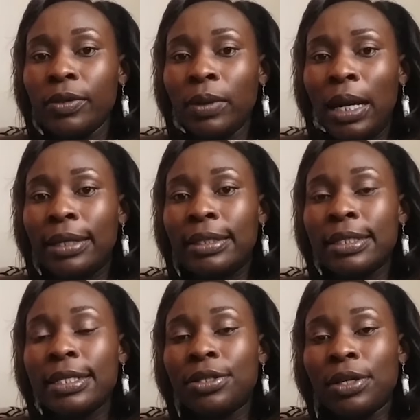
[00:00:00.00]

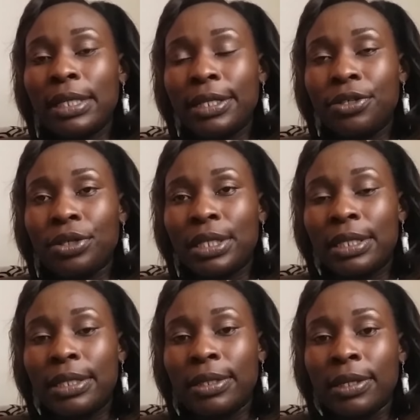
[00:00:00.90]
Digital
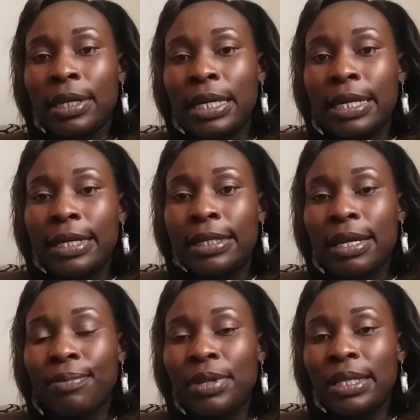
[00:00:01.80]
literacy is
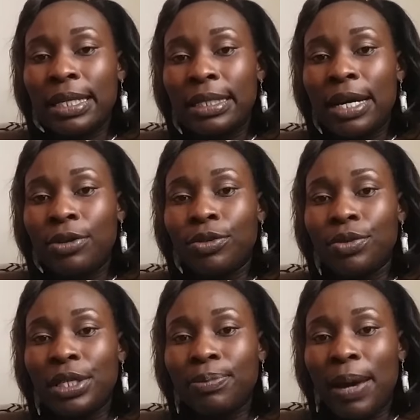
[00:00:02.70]
something that I would
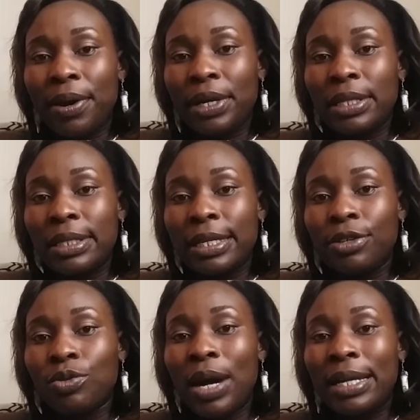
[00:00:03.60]
wish parents
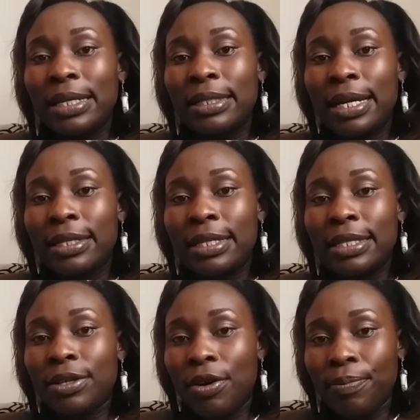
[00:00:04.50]
get to understand
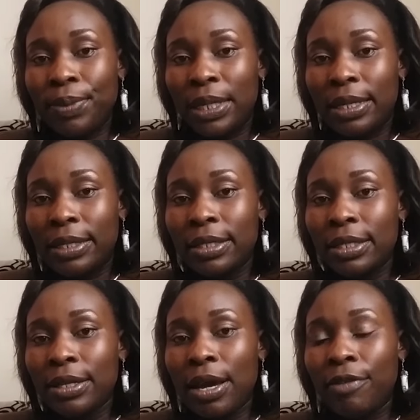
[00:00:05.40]
this
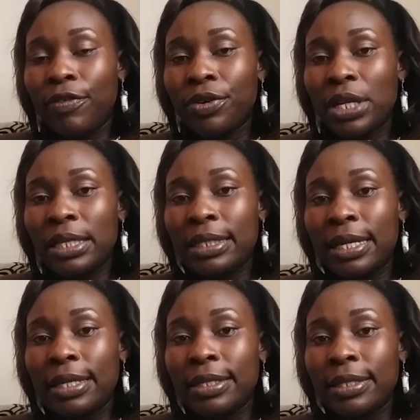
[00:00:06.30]
competence. For
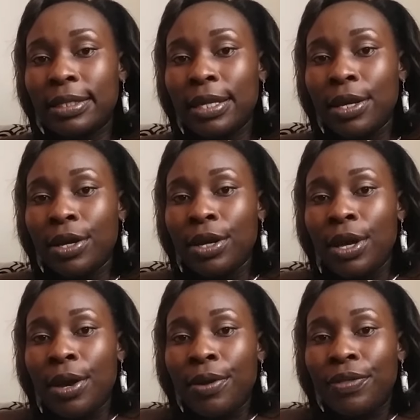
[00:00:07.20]
instance,
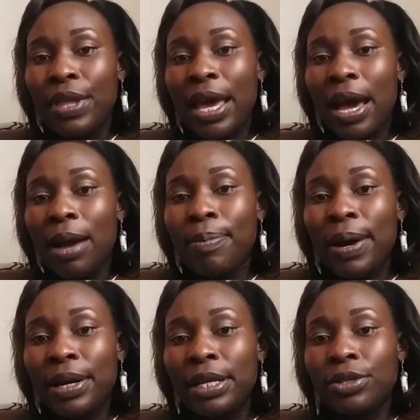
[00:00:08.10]
there are
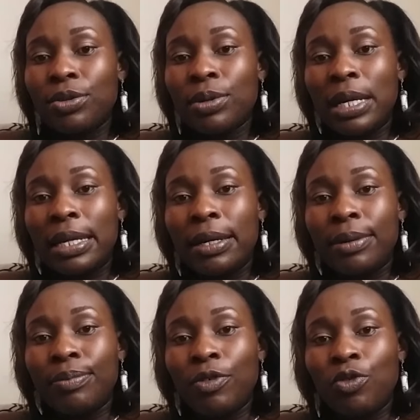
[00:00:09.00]
parents
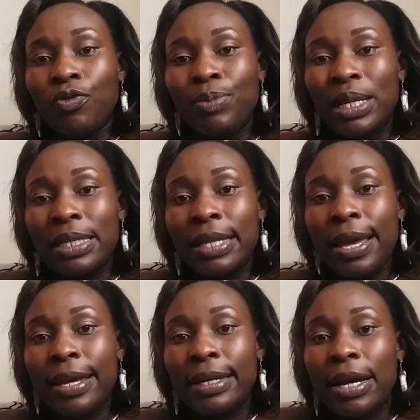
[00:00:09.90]
who've been
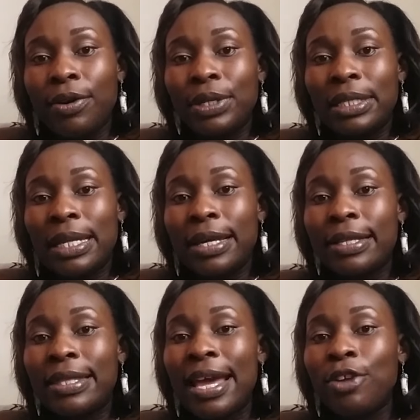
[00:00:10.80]
saying now it's
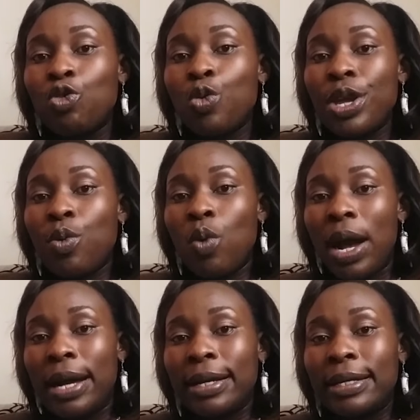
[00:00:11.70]
like they're doing
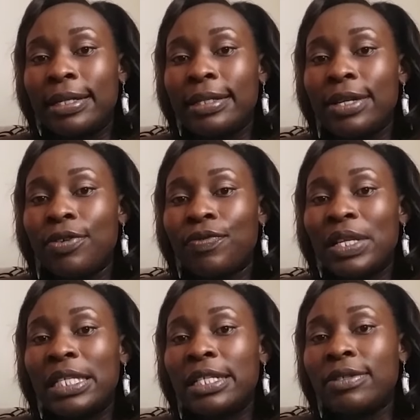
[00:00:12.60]
work instead of the
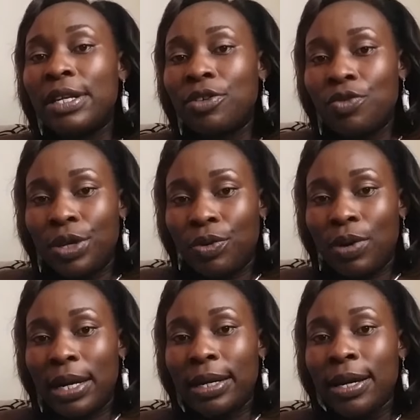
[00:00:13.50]
children doing
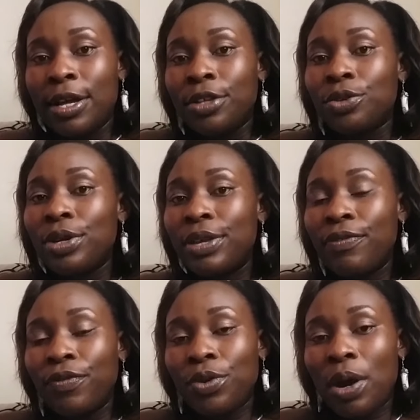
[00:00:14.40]
work. So
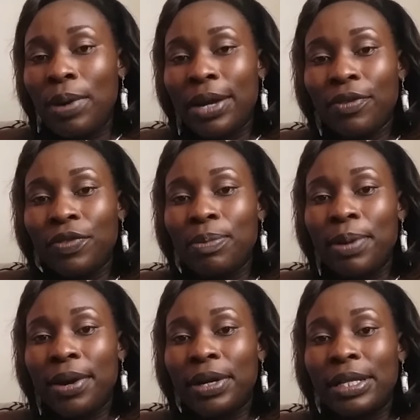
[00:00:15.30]
if you are one of the
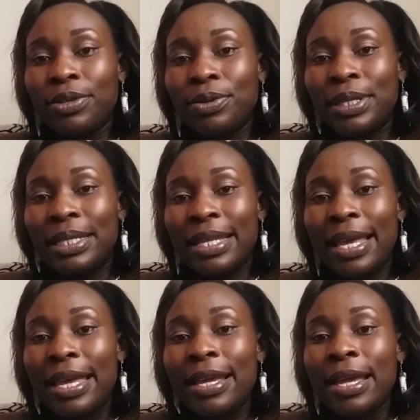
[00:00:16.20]
parents who is
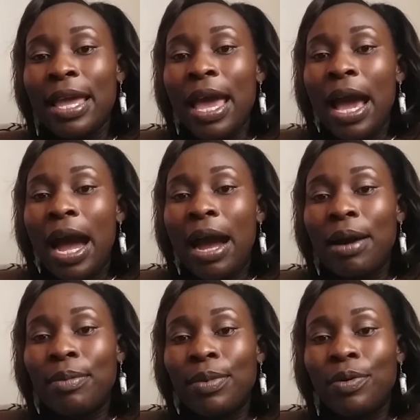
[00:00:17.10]
saying,
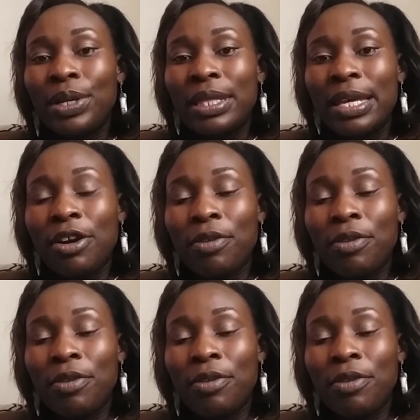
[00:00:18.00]
with the